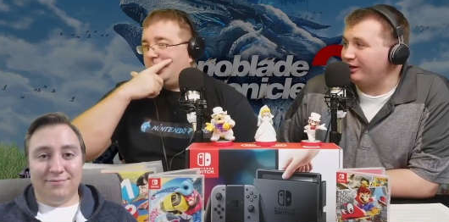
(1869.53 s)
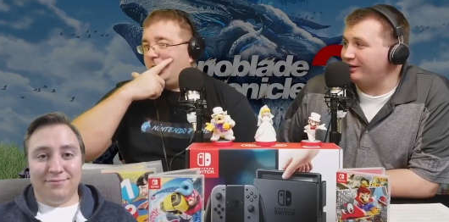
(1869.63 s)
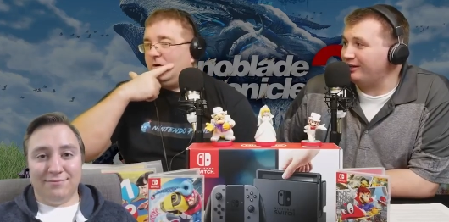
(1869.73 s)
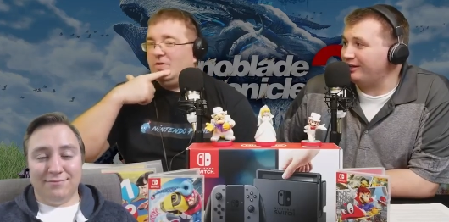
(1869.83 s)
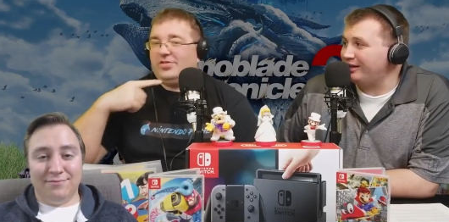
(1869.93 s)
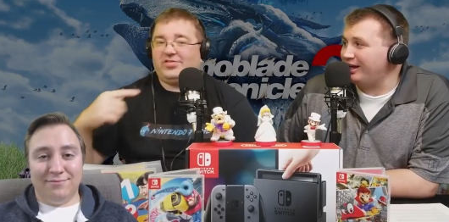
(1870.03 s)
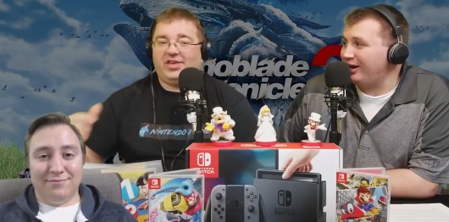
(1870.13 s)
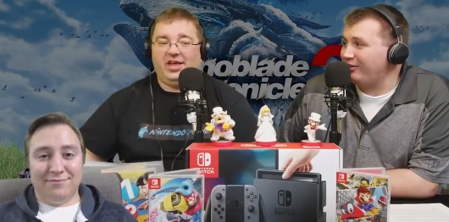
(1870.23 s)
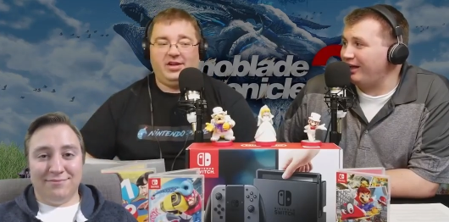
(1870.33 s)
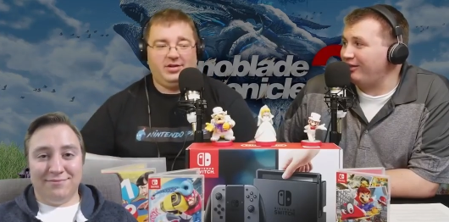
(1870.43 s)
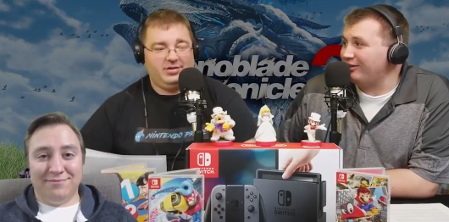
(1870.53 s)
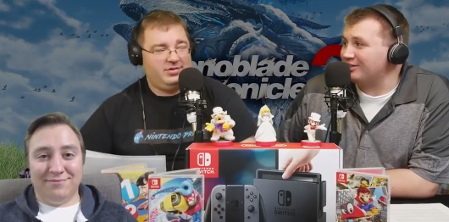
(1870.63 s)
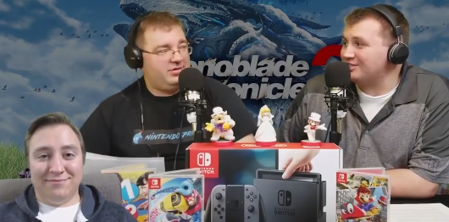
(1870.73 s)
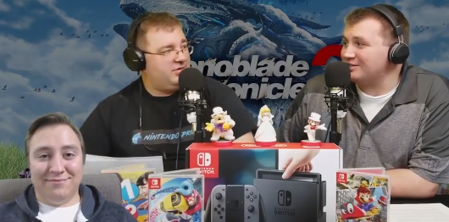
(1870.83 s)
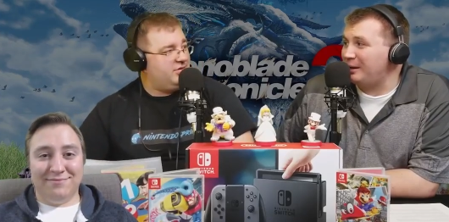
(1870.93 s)
Speaker 1: the skin, that
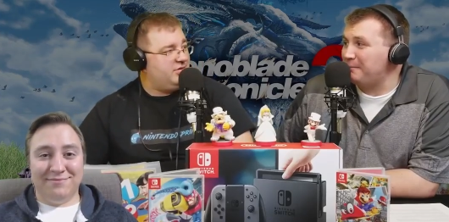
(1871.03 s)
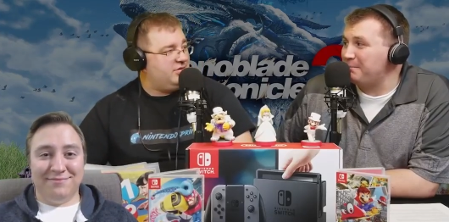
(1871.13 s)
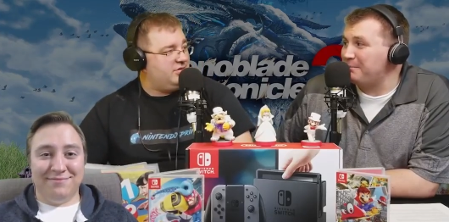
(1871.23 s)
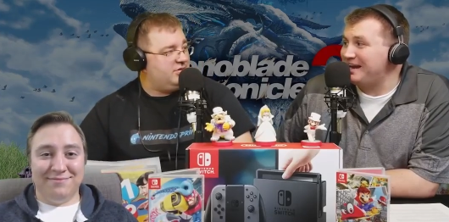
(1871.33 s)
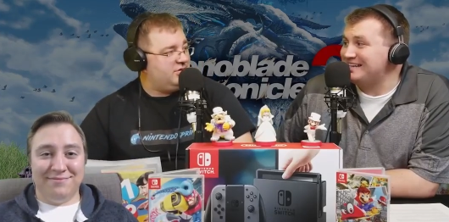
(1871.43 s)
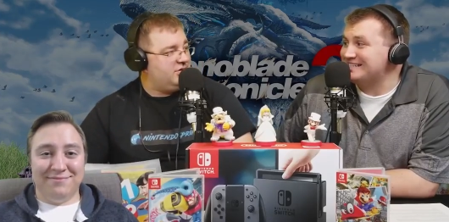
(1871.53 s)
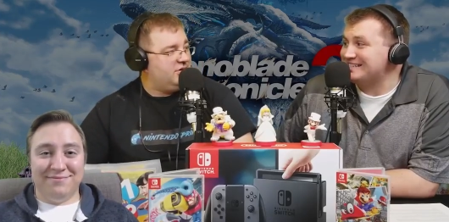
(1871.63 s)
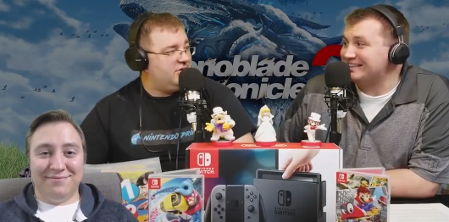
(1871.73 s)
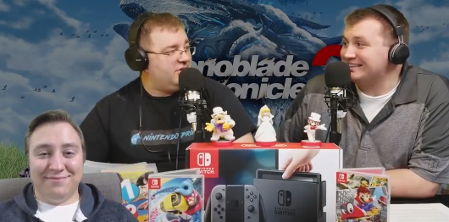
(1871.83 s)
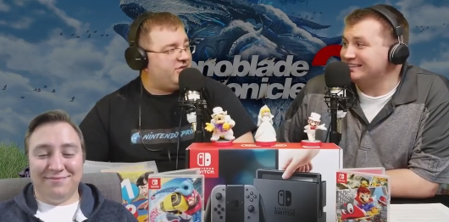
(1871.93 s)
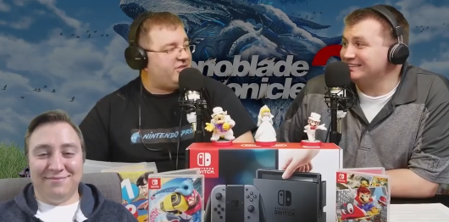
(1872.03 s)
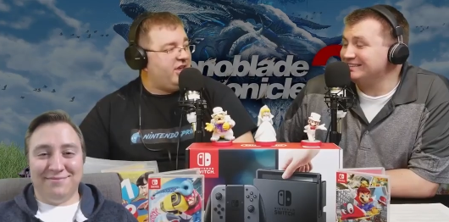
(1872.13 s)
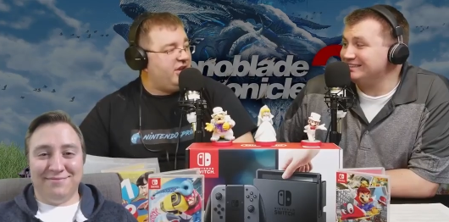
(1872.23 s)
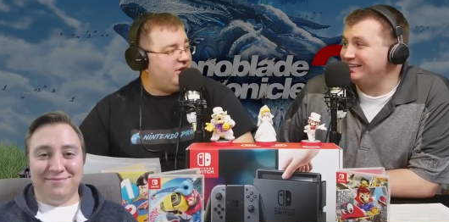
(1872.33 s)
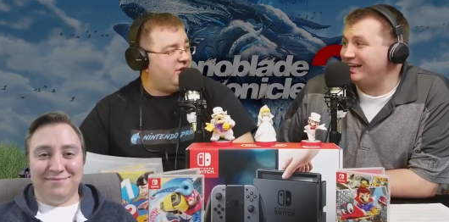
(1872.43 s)
looks amazing. The
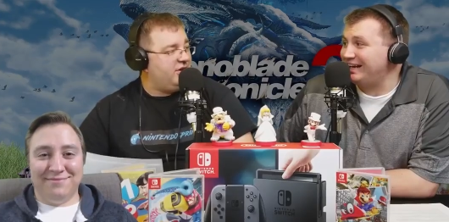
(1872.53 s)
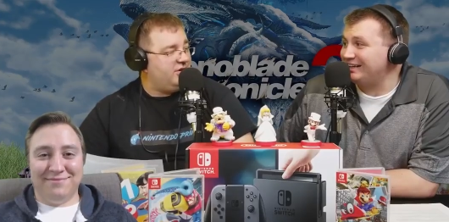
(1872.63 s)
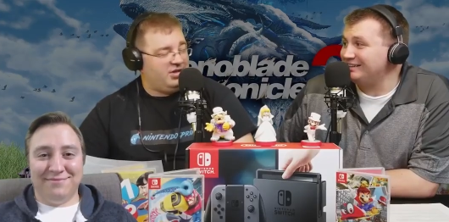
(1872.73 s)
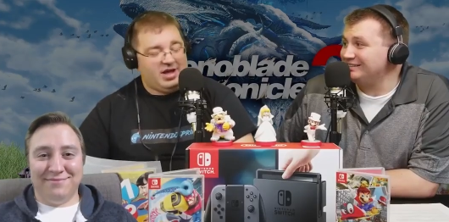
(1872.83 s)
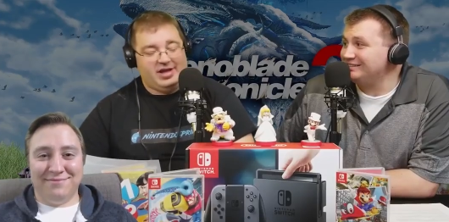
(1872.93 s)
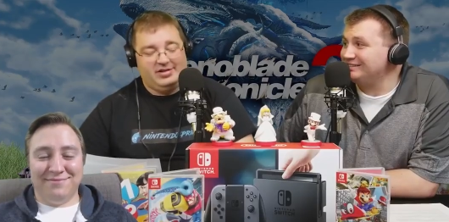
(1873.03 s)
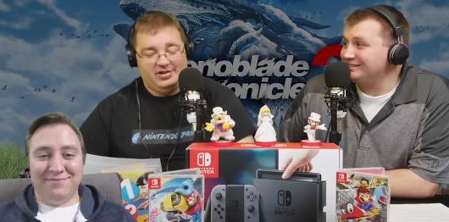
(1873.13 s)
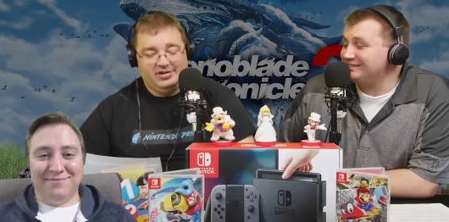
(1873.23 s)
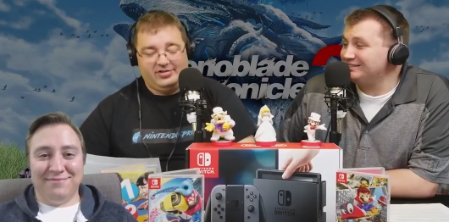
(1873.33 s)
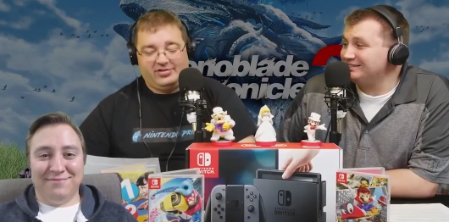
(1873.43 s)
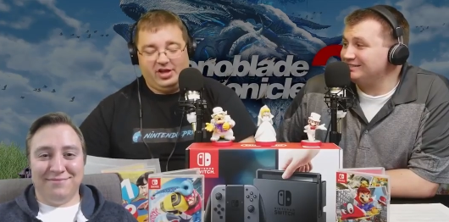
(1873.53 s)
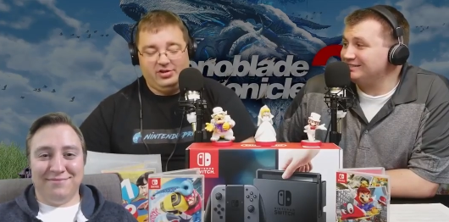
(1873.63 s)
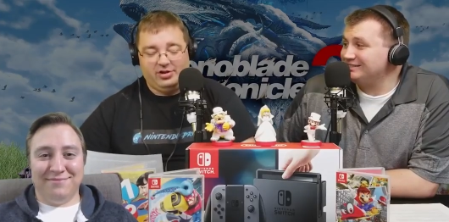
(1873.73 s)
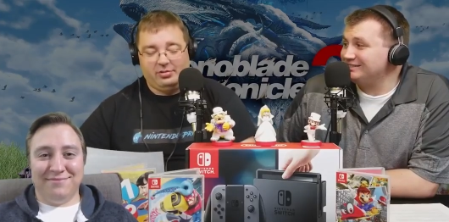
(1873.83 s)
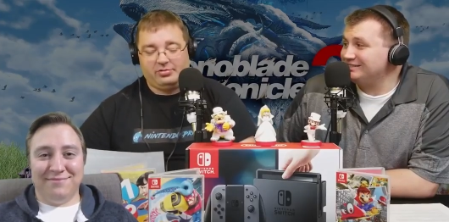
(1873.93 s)
skin, yeah, the
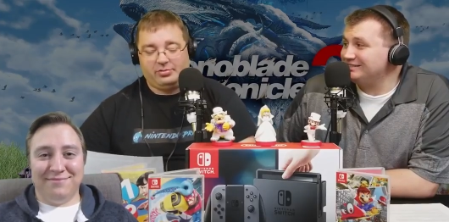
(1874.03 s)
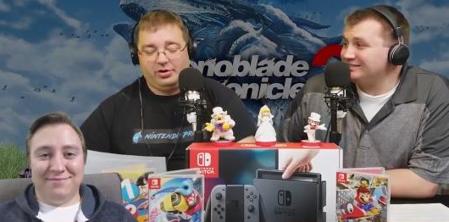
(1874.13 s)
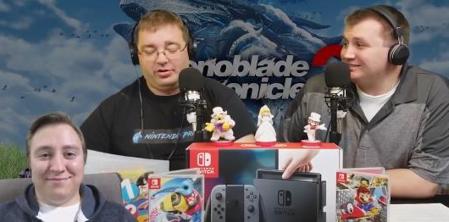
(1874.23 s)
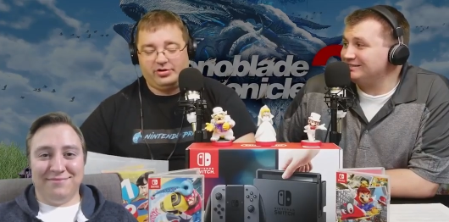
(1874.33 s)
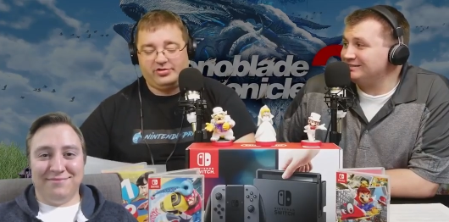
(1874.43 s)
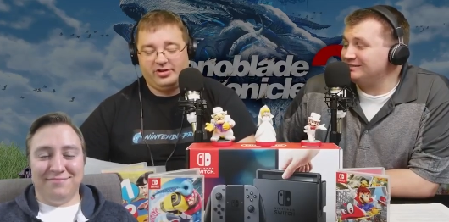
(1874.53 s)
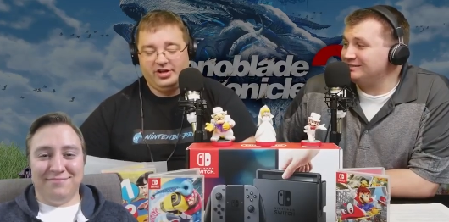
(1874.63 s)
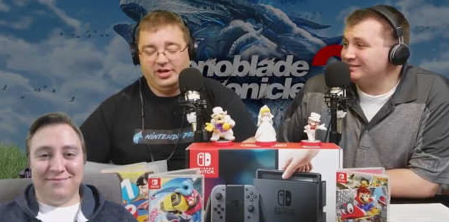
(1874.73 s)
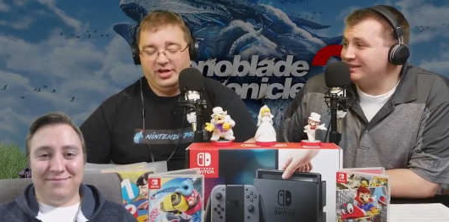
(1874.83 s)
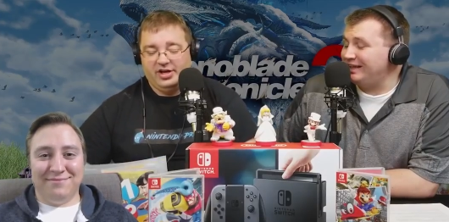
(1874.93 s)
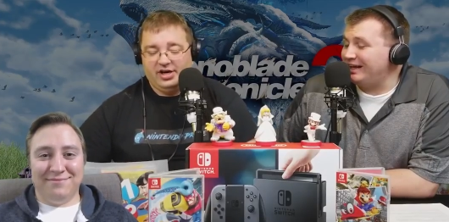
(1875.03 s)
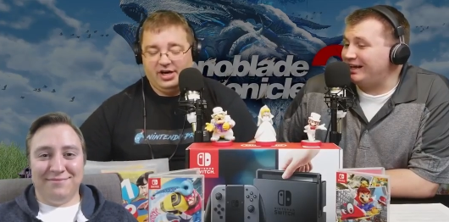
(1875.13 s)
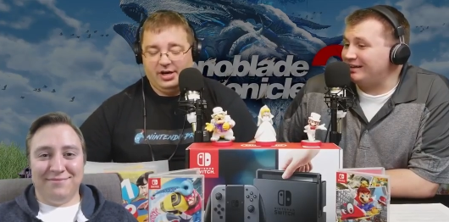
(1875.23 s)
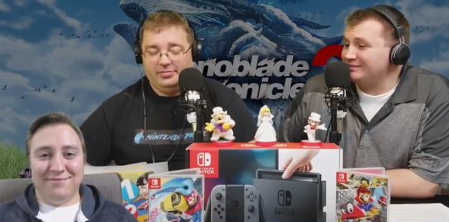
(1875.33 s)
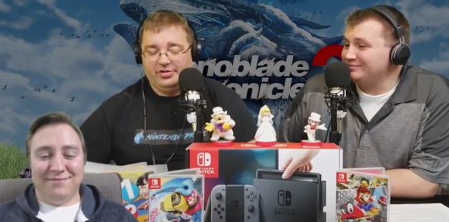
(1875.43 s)
skin you get with pre-orders.
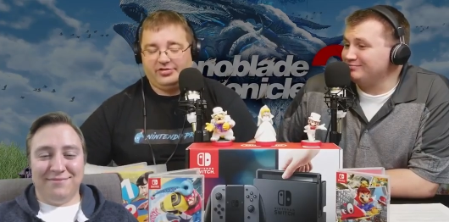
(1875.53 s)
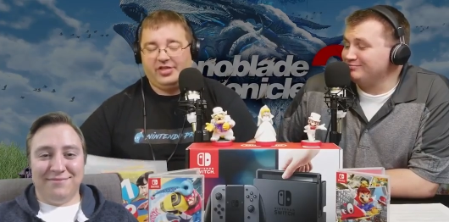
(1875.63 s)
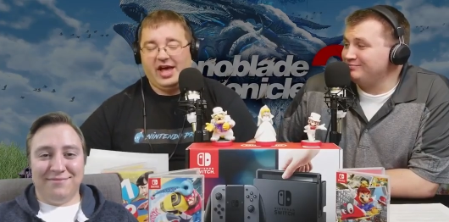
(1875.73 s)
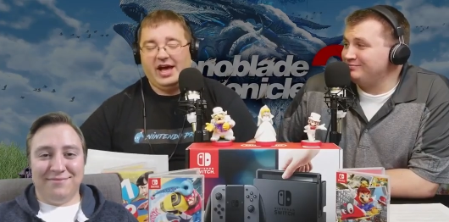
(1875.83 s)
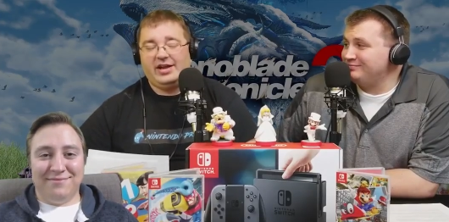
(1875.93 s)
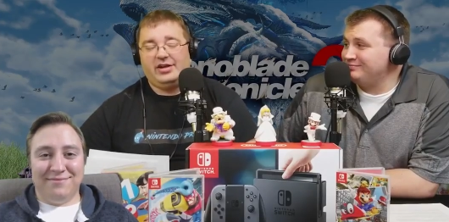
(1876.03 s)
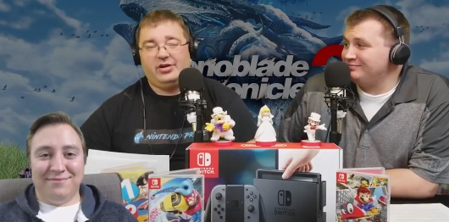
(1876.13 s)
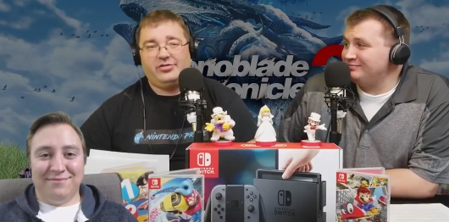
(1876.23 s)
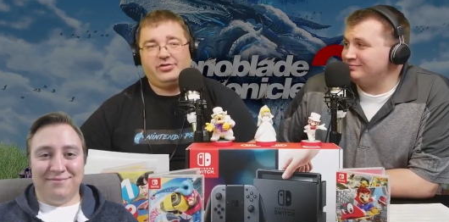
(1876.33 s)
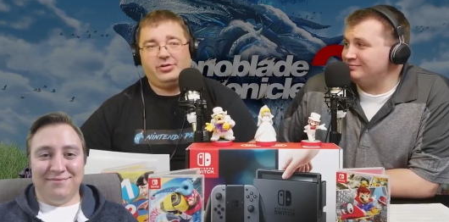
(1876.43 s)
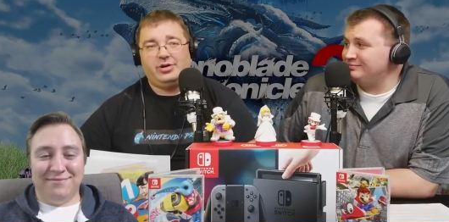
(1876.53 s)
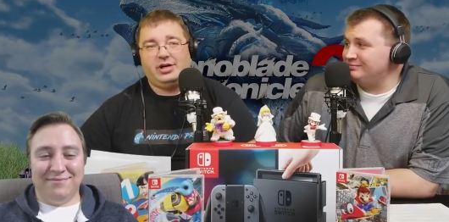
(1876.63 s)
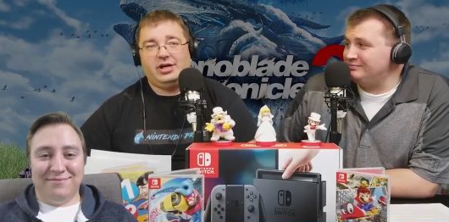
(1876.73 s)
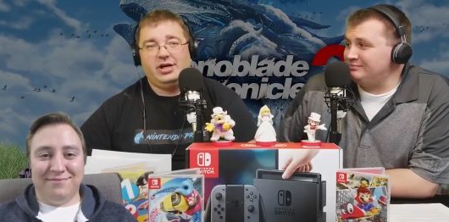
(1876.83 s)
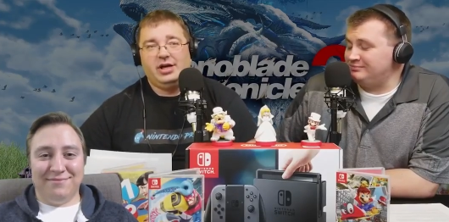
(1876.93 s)
Yeah, there's that, and also
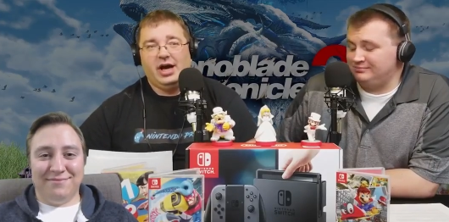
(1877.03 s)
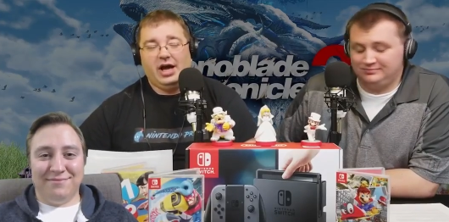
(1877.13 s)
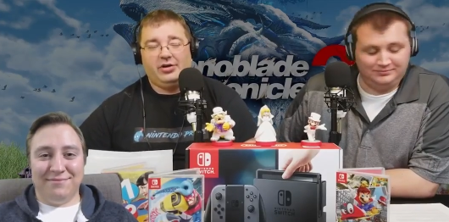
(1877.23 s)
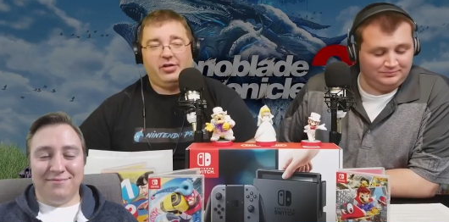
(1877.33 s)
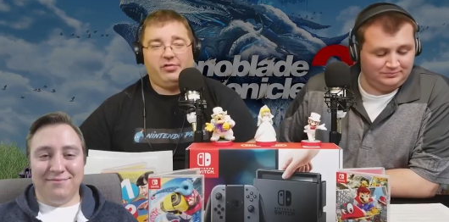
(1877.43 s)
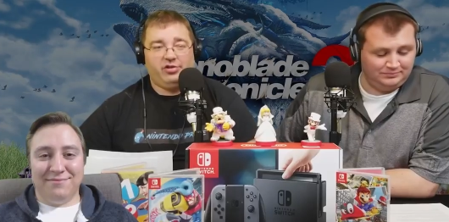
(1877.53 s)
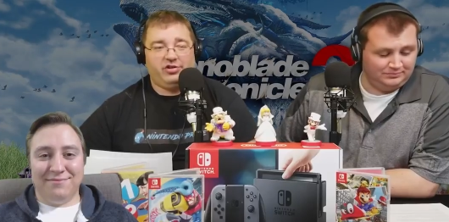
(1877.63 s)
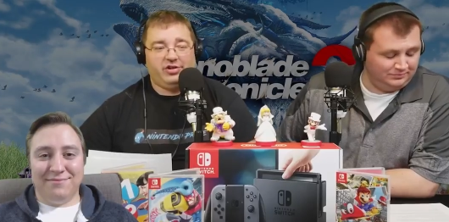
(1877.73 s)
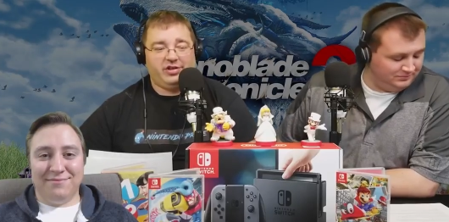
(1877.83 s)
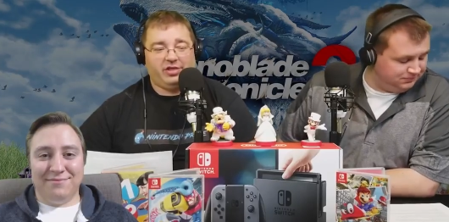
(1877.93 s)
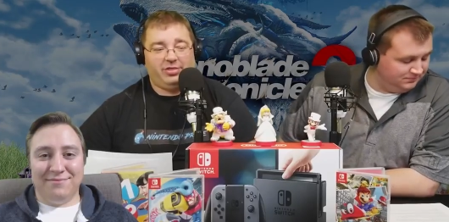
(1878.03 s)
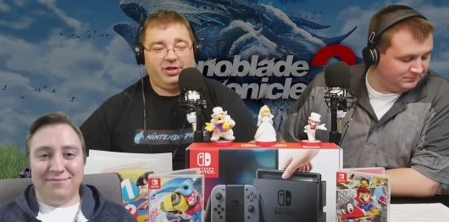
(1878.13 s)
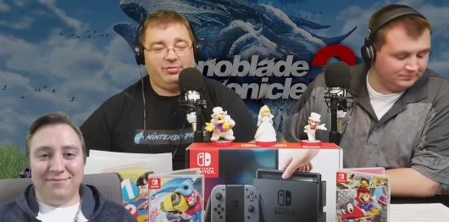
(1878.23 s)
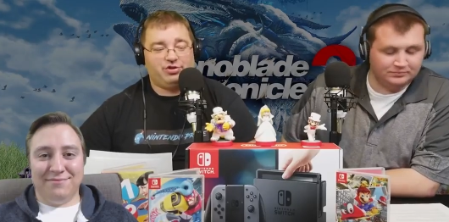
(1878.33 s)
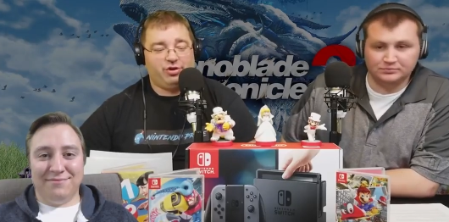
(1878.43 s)
I know they've only done like the
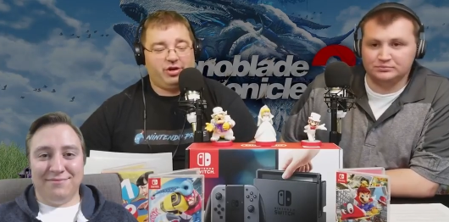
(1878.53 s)
themed